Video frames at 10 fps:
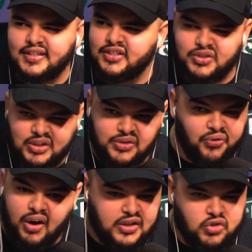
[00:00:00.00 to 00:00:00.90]
He's, he's just
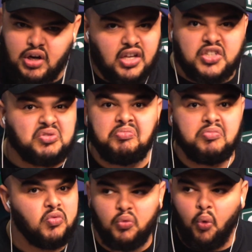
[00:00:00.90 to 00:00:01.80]
fucking straight like
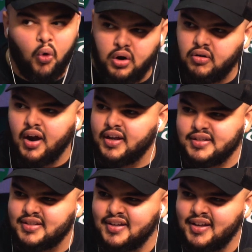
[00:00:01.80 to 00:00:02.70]
war cries.
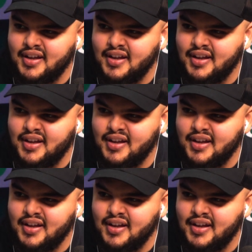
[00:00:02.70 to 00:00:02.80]
Yeah.